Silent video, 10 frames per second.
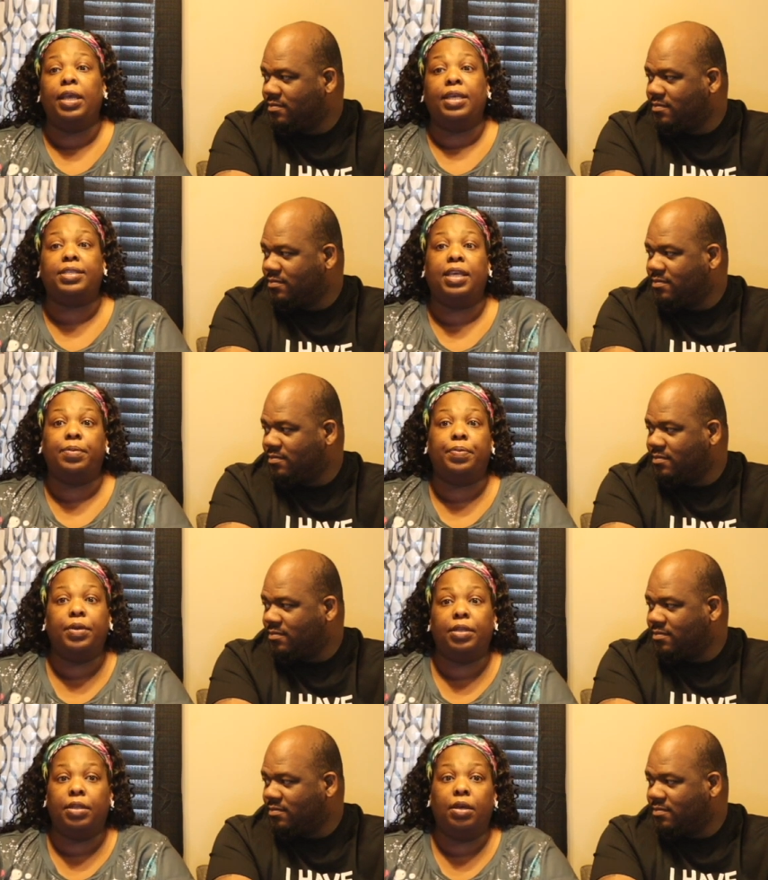Speaker 1: instead of
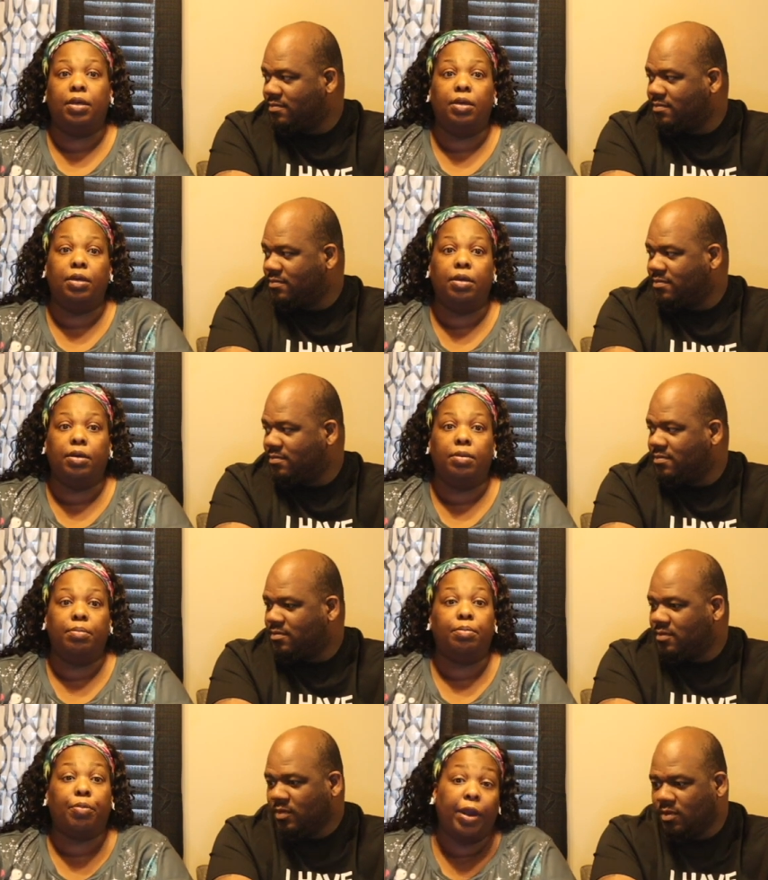put
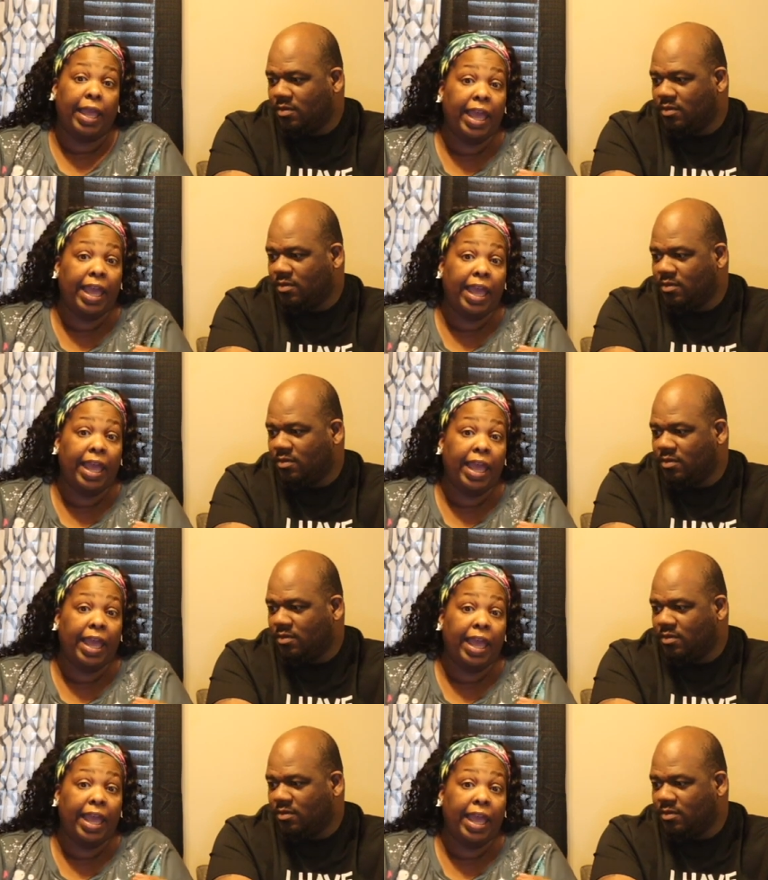um braid